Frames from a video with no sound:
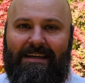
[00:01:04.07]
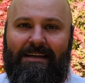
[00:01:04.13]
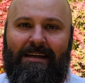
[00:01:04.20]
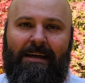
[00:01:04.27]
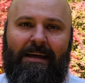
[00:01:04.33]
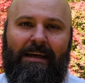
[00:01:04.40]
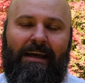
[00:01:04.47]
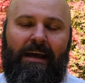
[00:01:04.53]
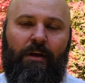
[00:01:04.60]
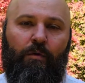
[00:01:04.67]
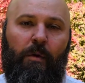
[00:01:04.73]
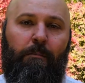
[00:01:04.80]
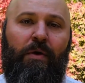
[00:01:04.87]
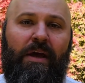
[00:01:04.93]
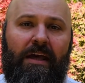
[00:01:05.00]
it, and
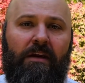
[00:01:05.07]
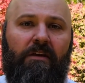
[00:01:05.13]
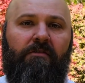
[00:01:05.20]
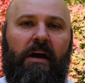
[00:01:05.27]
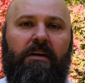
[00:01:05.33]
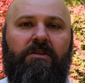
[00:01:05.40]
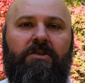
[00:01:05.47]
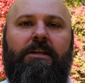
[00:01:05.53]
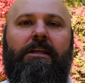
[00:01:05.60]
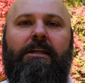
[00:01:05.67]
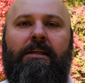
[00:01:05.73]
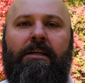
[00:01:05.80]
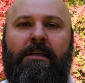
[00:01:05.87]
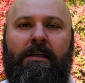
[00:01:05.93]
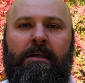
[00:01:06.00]
repent of our
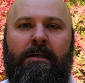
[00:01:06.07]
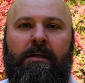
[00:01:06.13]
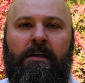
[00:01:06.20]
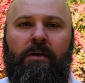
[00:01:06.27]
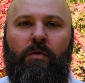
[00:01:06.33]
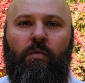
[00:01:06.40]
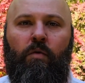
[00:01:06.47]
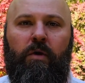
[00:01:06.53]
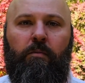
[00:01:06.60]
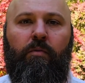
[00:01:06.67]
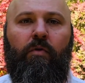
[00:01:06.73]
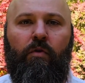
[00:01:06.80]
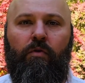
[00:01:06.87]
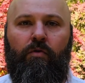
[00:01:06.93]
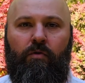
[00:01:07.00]
sin, we
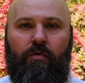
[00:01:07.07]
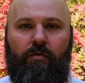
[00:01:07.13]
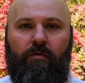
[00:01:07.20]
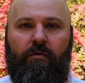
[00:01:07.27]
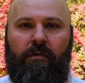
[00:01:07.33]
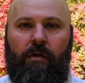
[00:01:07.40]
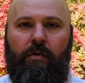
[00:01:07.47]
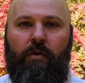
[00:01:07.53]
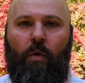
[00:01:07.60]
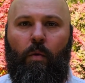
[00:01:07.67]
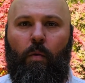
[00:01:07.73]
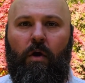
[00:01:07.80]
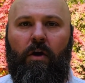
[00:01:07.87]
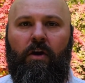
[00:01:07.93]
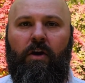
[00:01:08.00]
prove the
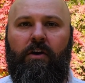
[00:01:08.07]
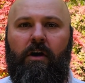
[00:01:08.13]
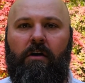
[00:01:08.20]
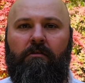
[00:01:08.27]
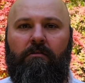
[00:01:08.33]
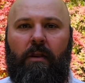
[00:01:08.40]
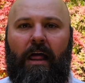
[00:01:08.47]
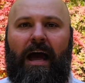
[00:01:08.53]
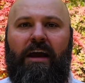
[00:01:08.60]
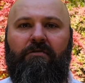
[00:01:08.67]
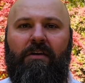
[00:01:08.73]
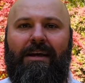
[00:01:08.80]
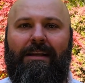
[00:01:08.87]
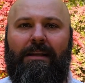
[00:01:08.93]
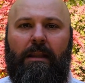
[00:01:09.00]
word of
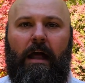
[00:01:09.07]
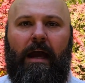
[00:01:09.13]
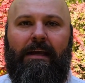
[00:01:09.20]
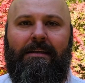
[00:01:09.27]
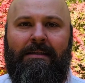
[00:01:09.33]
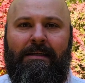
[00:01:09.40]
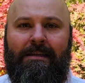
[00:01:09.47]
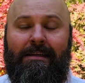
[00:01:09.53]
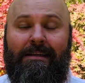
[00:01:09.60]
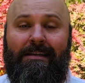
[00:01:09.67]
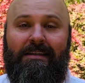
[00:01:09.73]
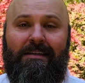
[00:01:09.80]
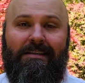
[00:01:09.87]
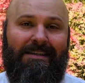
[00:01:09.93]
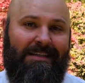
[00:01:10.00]
life and light
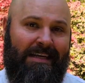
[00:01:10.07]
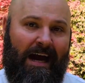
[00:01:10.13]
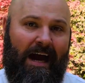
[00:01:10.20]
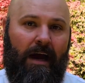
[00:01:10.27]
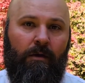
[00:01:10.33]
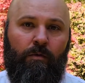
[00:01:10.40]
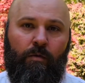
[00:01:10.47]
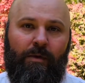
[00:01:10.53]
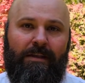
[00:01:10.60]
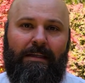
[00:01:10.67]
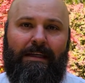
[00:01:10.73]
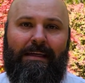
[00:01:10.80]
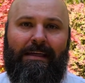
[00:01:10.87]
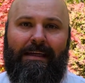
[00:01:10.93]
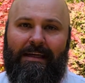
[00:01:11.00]
is not
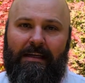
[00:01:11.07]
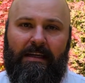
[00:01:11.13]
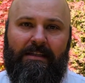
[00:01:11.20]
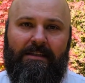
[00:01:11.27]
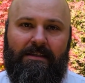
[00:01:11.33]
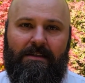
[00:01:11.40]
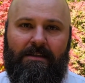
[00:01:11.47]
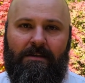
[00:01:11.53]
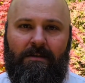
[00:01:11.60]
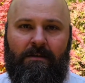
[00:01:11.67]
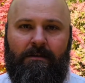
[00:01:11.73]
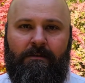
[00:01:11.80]
really in us.